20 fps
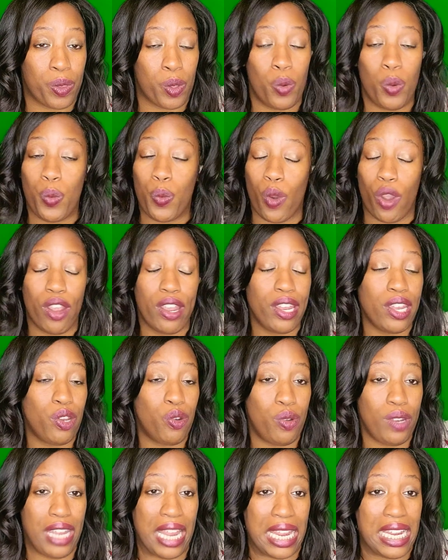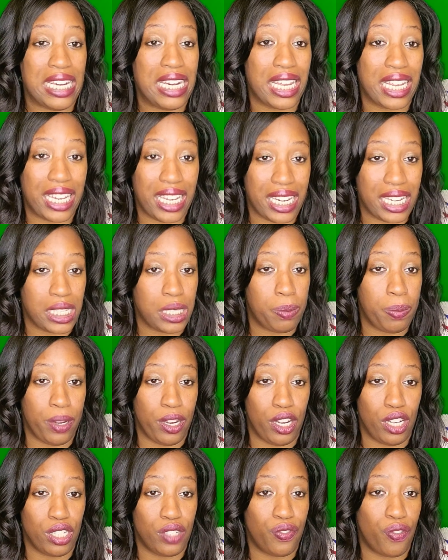We weren't creating a good
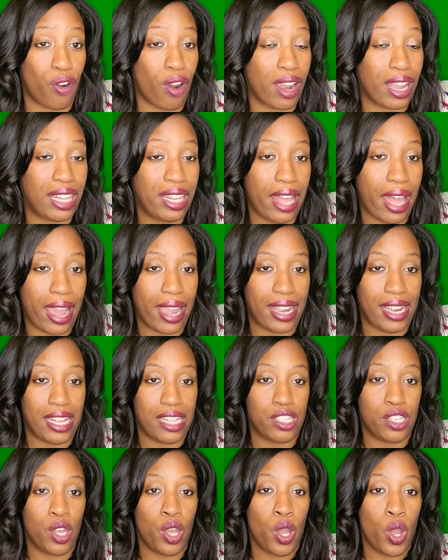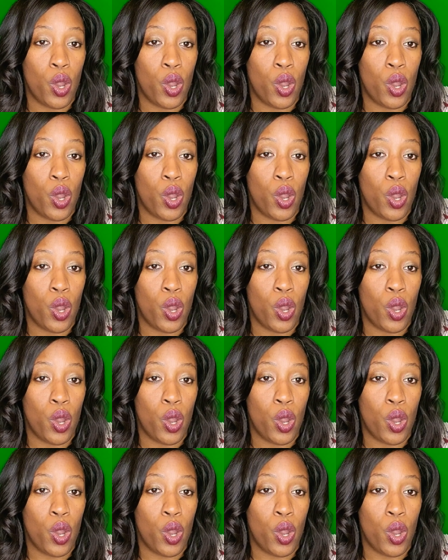experience for our clients.